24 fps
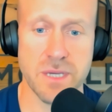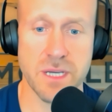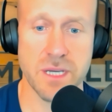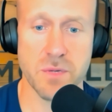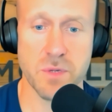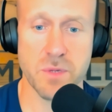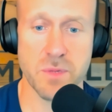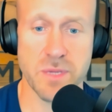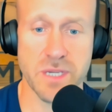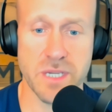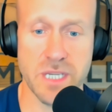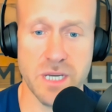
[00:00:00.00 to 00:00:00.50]

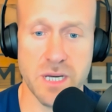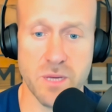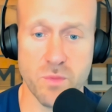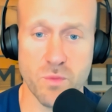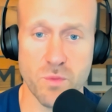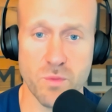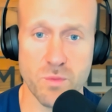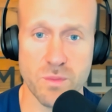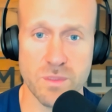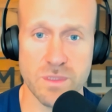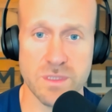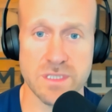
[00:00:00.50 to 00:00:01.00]
able to
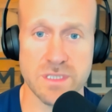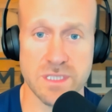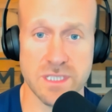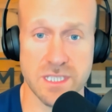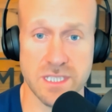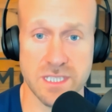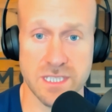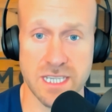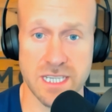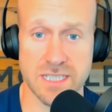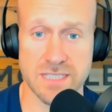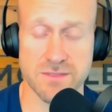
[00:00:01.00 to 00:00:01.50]
become
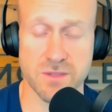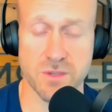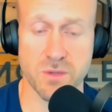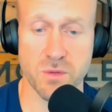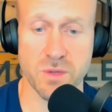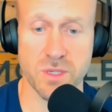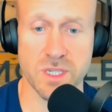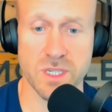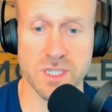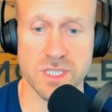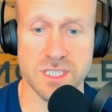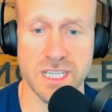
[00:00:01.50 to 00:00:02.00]
successful
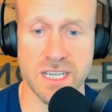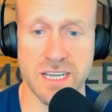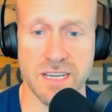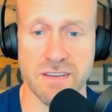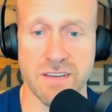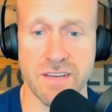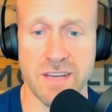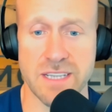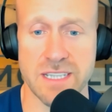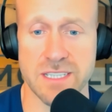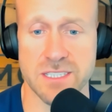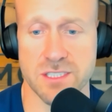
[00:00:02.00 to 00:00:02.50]
real estate
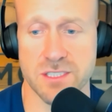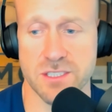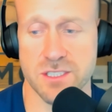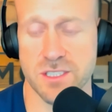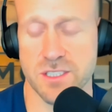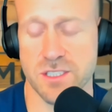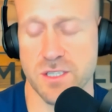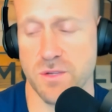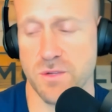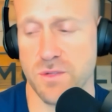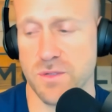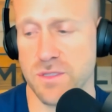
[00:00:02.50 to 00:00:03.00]
investors.
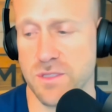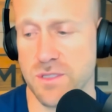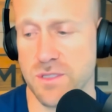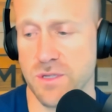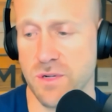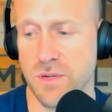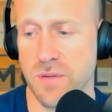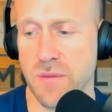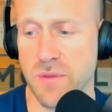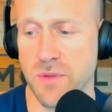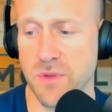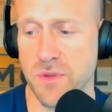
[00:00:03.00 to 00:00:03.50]
So a
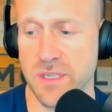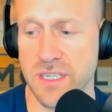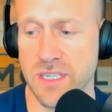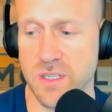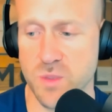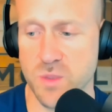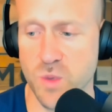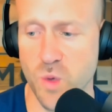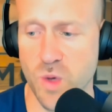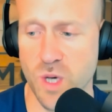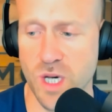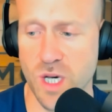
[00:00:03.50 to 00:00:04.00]
couple things.
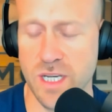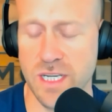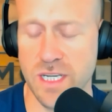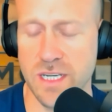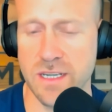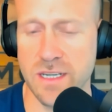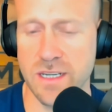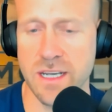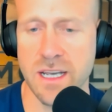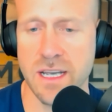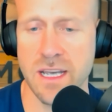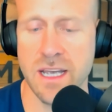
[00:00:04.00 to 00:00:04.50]
One,
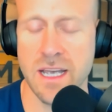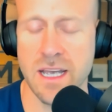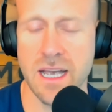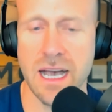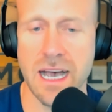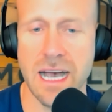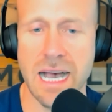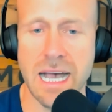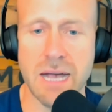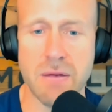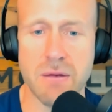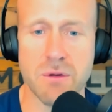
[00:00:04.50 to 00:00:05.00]

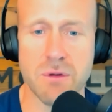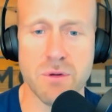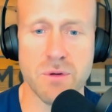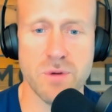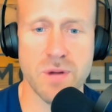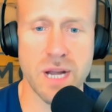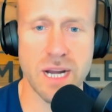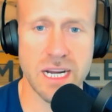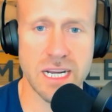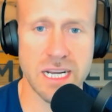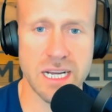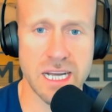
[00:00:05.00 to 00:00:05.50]
I would
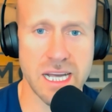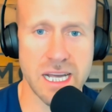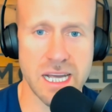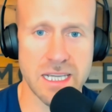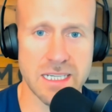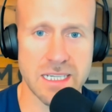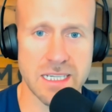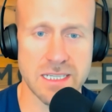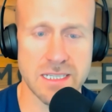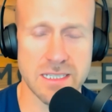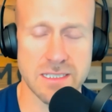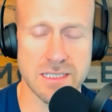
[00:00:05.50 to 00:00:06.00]

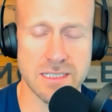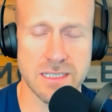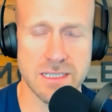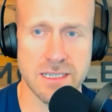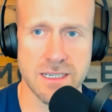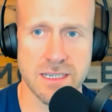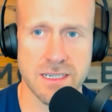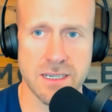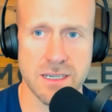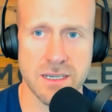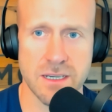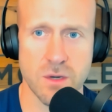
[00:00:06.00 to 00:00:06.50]
recognize
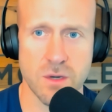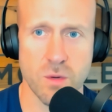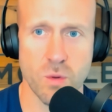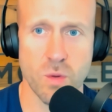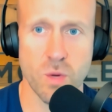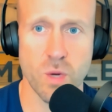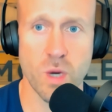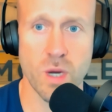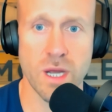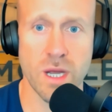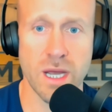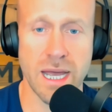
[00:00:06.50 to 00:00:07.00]

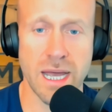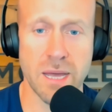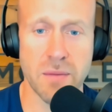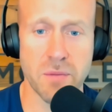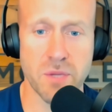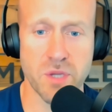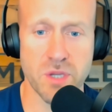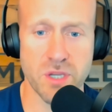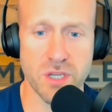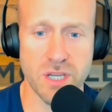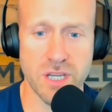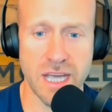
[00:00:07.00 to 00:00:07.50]
what
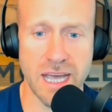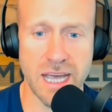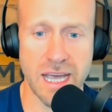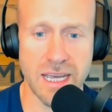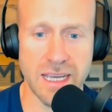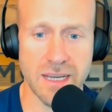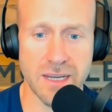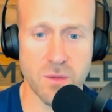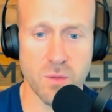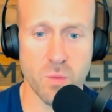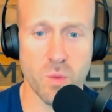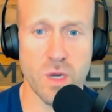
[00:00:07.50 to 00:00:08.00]
I'm good
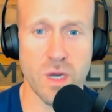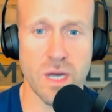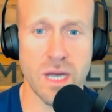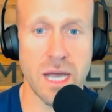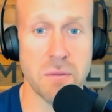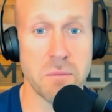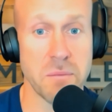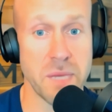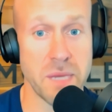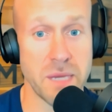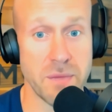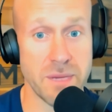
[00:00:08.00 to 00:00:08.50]
at and what
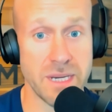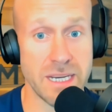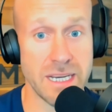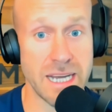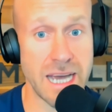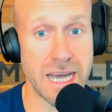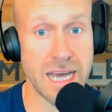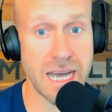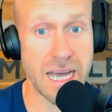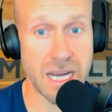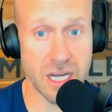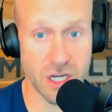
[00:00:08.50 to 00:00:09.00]
I'm maybe
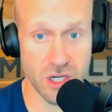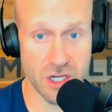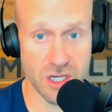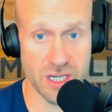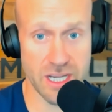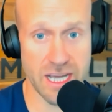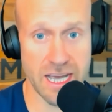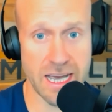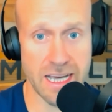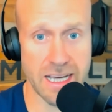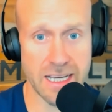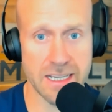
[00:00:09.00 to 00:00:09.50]
not
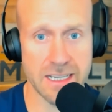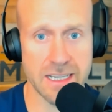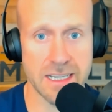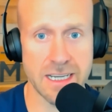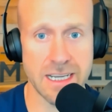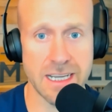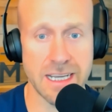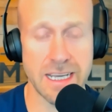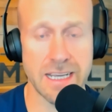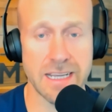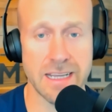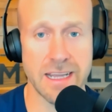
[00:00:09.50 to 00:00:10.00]
good at,
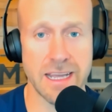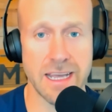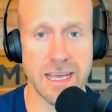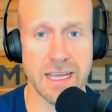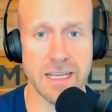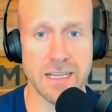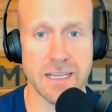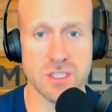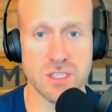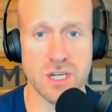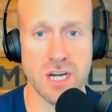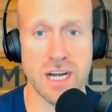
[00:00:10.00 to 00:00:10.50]
and
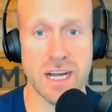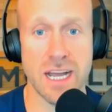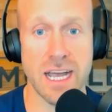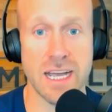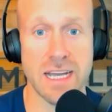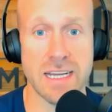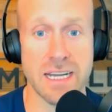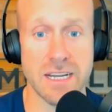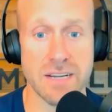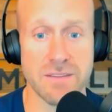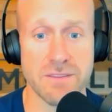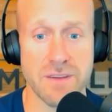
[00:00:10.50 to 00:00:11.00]
then try to
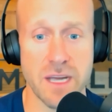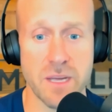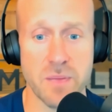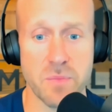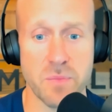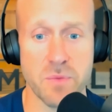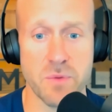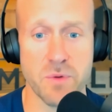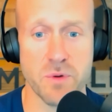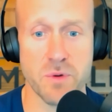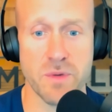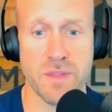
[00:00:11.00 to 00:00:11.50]
identify
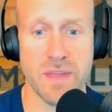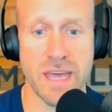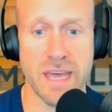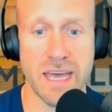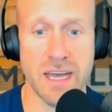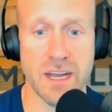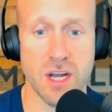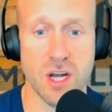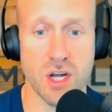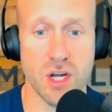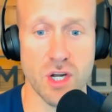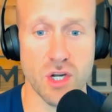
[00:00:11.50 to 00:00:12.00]
people
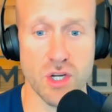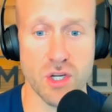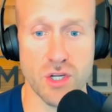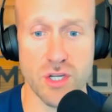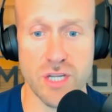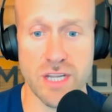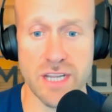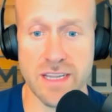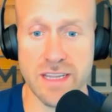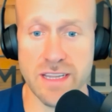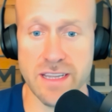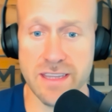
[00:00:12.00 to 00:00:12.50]
that are good
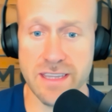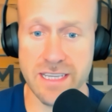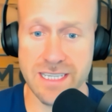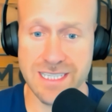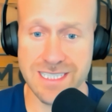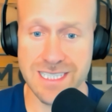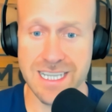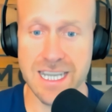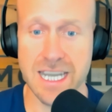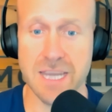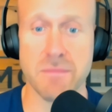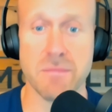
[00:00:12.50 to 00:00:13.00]
at the
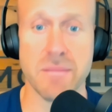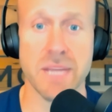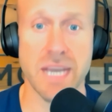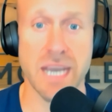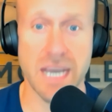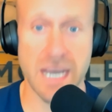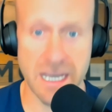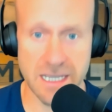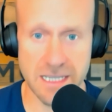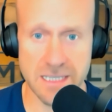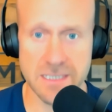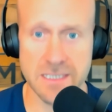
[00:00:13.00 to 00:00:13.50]
things I'm
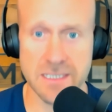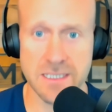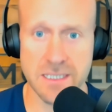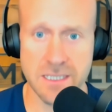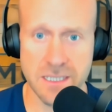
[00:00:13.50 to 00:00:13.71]
not.